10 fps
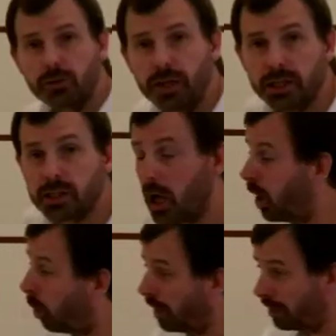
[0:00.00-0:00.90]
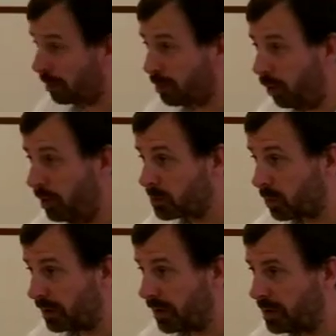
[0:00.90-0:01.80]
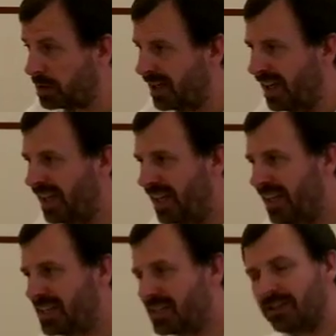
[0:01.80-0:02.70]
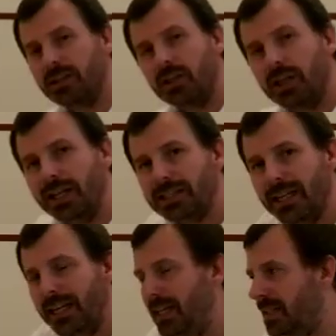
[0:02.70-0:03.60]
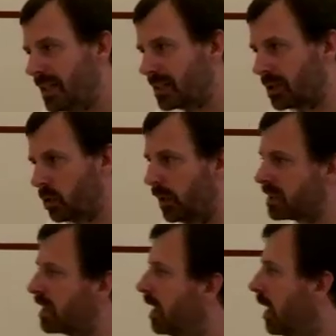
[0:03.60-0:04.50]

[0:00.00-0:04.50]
to do this. One of the problems with this is that it's easier to twist.